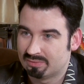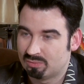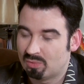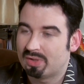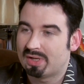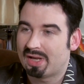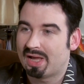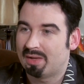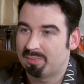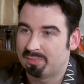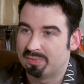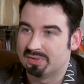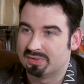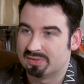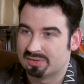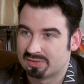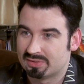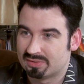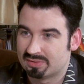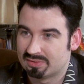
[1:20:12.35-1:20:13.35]
What
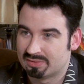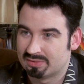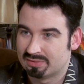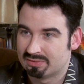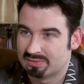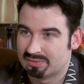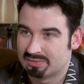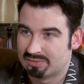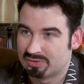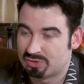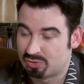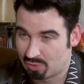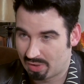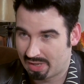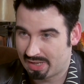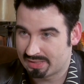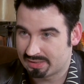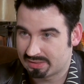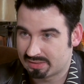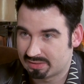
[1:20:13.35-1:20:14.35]
happens to
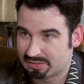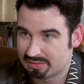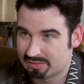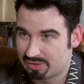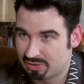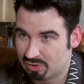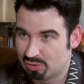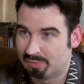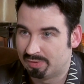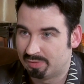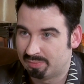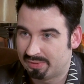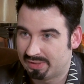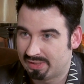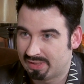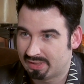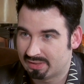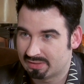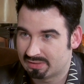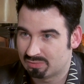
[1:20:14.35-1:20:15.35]
us, human
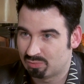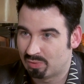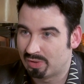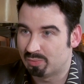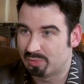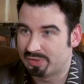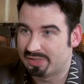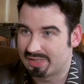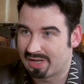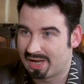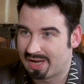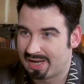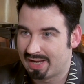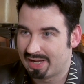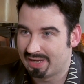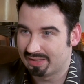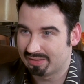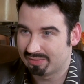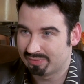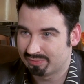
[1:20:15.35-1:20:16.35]
beings, when we
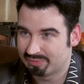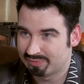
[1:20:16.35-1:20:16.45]
die?